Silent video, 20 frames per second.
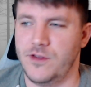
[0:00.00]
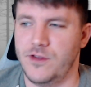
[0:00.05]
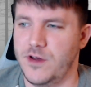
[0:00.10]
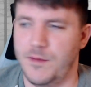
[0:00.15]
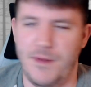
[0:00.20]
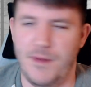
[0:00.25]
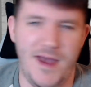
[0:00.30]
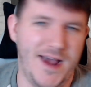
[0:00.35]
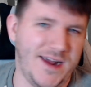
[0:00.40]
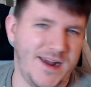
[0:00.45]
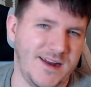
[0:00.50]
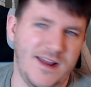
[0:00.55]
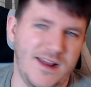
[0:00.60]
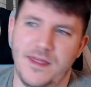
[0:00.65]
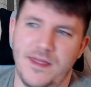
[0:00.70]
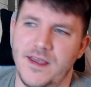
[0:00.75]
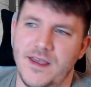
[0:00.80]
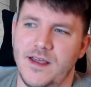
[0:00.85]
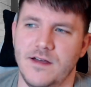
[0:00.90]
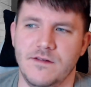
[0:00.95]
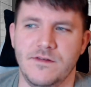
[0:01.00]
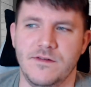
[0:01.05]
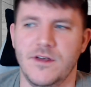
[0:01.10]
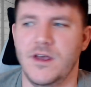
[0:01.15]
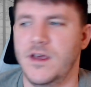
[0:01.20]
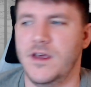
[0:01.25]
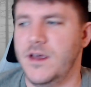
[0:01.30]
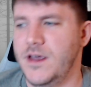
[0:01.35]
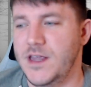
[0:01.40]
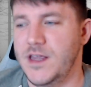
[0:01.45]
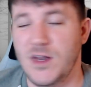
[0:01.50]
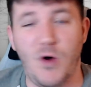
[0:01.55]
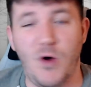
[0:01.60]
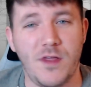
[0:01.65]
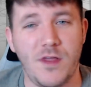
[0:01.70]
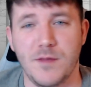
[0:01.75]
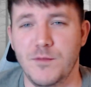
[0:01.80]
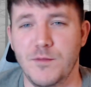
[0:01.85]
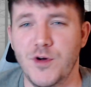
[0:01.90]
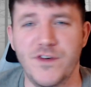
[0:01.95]
back and I think of you know
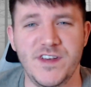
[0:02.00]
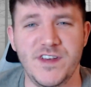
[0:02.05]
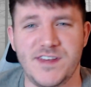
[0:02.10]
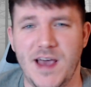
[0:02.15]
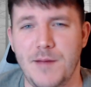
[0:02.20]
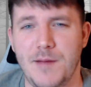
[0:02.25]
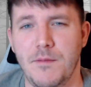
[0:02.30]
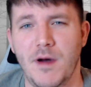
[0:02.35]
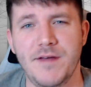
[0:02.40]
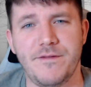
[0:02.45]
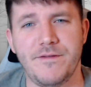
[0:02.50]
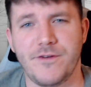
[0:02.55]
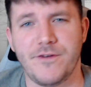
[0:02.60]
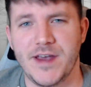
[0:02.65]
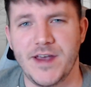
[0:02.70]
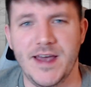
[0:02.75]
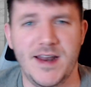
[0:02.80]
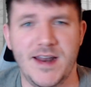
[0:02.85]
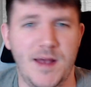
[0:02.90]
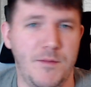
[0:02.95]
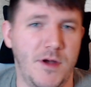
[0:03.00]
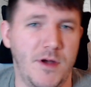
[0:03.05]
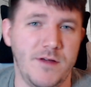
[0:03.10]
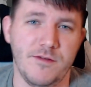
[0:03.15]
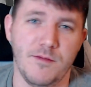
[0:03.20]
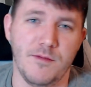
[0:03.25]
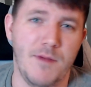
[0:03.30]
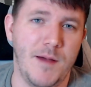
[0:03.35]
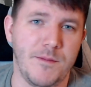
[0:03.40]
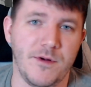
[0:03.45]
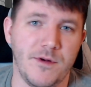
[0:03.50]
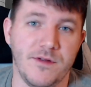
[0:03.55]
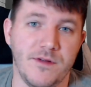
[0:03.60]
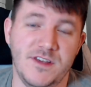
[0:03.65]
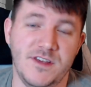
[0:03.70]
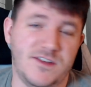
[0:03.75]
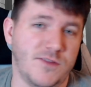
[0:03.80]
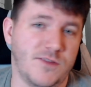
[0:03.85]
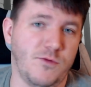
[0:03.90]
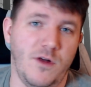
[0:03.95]
all the movies I might forget, I might remember,
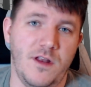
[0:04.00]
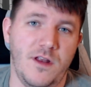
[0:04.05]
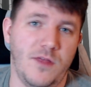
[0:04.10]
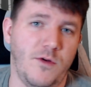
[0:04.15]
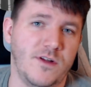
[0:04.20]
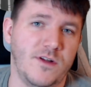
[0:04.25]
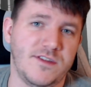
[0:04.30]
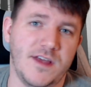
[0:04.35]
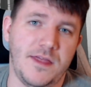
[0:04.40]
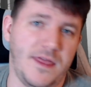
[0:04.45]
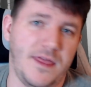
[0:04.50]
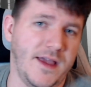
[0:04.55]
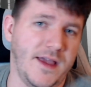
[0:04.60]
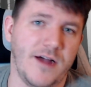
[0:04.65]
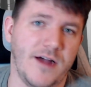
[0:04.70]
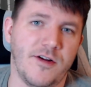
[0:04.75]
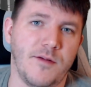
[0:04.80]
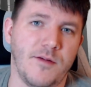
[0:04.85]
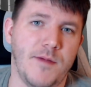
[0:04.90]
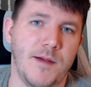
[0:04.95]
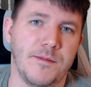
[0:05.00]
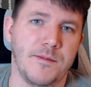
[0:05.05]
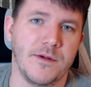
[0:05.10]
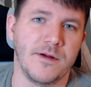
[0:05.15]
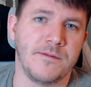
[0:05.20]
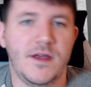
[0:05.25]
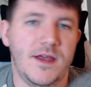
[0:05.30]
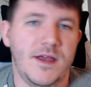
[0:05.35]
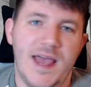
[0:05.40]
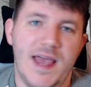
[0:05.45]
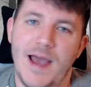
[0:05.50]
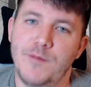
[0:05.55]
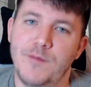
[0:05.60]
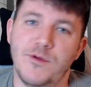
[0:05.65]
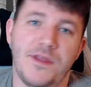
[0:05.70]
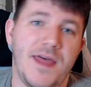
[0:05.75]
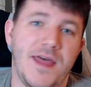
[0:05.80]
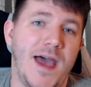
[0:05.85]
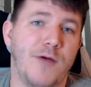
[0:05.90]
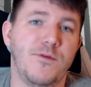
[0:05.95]
this is one of the ones I think I'll remember. And
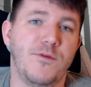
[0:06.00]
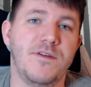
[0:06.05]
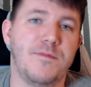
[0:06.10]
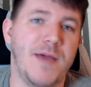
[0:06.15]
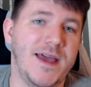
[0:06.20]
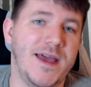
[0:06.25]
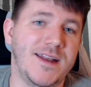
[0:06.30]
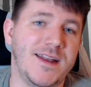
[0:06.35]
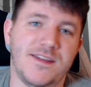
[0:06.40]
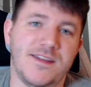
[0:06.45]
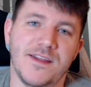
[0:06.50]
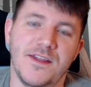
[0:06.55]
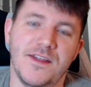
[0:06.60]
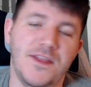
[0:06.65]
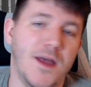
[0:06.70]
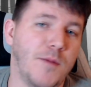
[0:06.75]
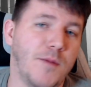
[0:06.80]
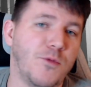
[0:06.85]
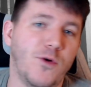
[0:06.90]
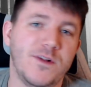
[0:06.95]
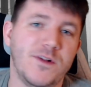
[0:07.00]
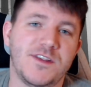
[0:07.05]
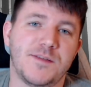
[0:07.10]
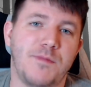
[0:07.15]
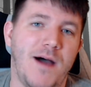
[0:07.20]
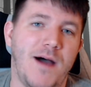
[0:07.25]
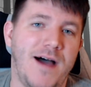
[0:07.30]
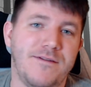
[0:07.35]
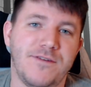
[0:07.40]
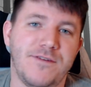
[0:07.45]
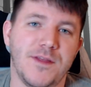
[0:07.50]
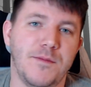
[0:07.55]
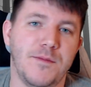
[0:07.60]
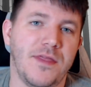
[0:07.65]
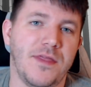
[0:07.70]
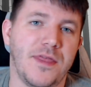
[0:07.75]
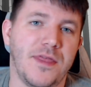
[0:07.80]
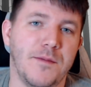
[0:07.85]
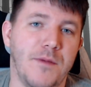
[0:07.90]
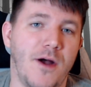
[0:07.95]
with that, we've made it to the number one spot for the
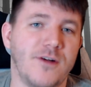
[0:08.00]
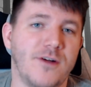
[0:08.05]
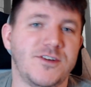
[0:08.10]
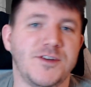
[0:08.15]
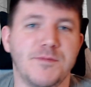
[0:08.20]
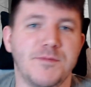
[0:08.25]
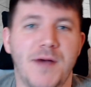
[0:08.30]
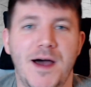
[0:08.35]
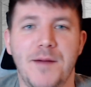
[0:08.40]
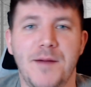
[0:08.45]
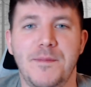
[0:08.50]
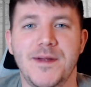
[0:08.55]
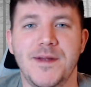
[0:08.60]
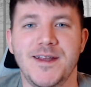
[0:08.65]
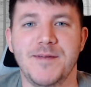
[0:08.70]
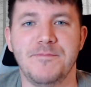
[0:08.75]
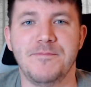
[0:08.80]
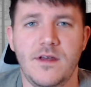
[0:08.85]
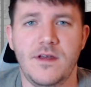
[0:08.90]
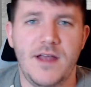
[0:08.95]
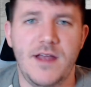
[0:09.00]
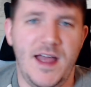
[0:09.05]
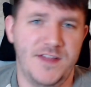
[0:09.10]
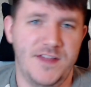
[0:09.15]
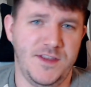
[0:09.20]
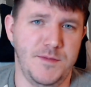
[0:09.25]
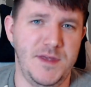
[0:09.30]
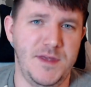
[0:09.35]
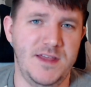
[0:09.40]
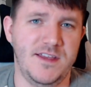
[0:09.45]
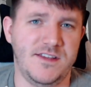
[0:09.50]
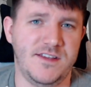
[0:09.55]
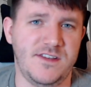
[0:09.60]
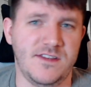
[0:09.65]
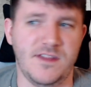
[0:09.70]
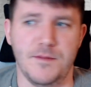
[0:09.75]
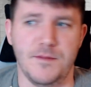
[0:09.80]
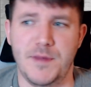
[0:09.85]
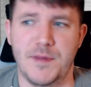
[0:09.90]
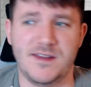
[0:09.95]
month of March, in my opinion. And to me, this
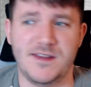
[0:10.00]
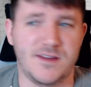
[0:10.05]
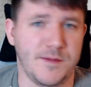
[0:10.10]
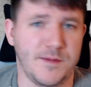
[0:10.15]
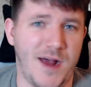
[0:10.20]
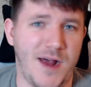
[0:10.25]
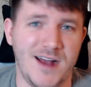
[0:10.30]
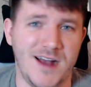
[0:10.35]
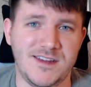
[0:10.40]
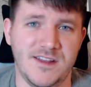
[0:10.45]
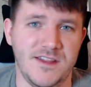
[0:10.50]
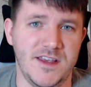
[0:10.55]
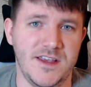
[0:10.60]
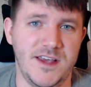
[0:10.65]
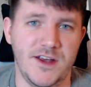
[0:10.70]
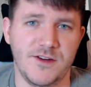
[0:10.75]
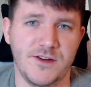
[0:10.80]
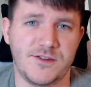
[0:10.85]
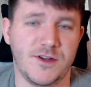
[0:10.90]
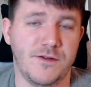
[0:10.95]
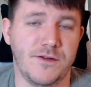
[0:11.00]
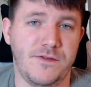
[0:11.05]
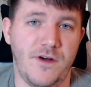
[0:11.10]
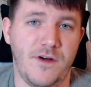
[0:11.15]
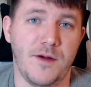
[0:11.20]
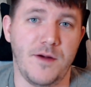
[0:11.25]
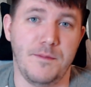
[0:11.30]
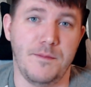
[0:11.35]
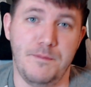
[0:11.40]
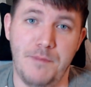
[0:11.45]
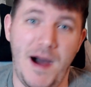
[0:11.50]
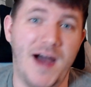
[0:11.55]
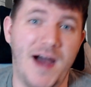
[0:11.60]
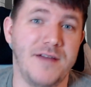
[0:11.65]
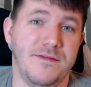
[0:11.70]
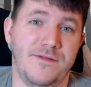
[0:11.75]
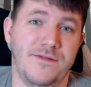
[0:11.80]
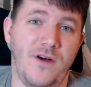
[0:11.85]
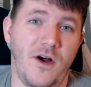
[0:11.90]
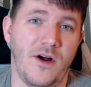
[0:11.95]
is the biggest surprise of the year so far, by
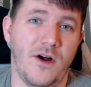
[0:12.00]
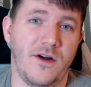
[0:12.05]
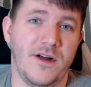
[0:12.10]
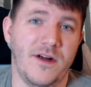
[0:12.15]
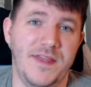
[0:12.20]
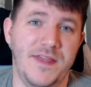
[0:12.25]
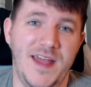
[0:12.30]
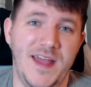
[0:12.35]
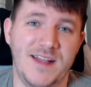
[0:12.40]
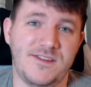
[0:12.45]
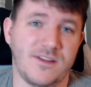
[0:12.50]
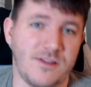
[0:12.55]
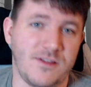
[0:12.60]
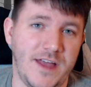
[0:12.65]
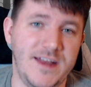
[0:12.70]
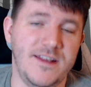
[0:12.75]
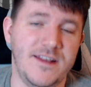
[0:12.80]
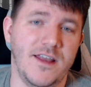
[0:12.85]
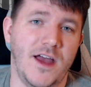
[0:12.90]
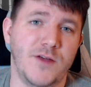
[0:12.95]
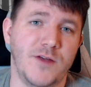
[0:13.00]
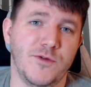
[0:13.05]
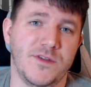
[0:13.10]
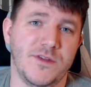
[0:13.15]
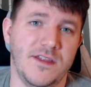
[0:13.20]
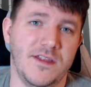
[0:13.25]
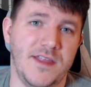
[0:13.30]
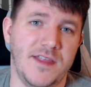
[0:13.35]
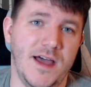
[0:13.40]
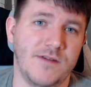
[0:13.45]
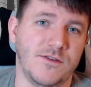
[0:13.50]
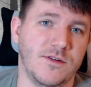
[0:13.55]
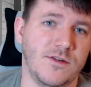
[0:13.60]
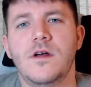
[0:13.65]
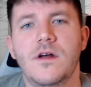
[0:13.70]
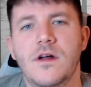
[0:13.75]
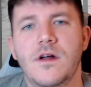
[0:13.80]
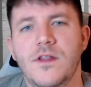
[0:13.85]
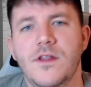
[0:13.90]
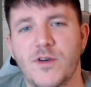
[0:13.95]
far, and that's Late Night with the
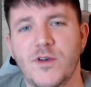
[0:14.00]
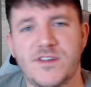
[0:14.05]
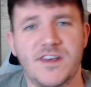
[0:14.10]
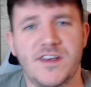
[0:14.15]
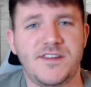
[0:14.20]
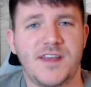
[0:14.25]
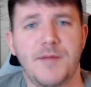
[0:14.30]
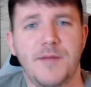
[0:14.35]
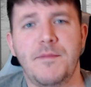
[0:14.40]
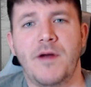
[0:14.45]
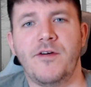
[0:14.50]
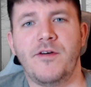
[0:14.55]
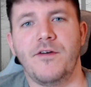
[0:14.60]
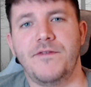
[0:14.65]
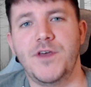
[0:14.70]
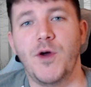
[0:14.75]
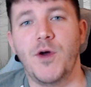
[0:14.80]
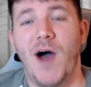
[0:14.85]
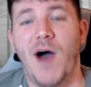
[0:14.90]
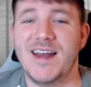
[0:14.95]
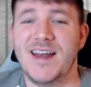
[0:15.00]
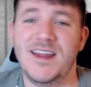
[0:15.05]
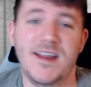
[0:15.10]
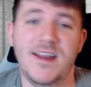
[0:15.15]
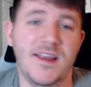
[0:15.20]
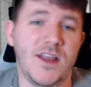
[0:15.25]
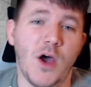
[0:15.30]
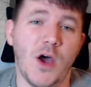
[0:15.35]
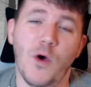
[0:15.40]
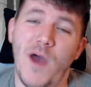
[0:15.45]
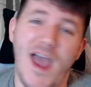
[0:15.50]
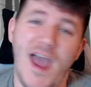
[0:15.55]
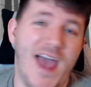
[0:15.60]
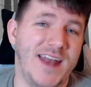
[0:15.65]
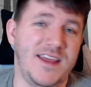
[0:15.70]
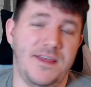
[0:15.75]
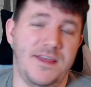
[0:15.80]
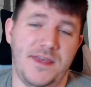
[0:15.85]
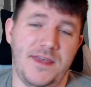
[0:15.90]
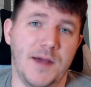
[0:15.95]
Devil. Now, as I said in my review, I didn't know
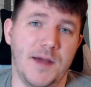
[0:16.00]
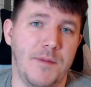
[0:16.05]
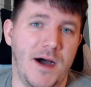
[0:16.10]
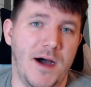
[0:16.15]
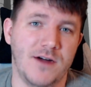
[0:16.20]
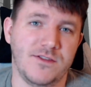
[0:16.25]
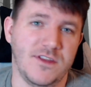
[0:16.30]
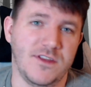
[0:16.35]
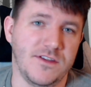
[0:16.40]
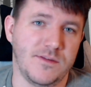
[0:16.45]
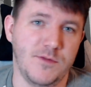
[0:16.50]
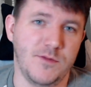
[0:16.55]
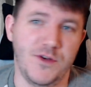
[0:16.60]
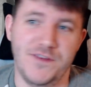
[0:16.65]
anything about this movie.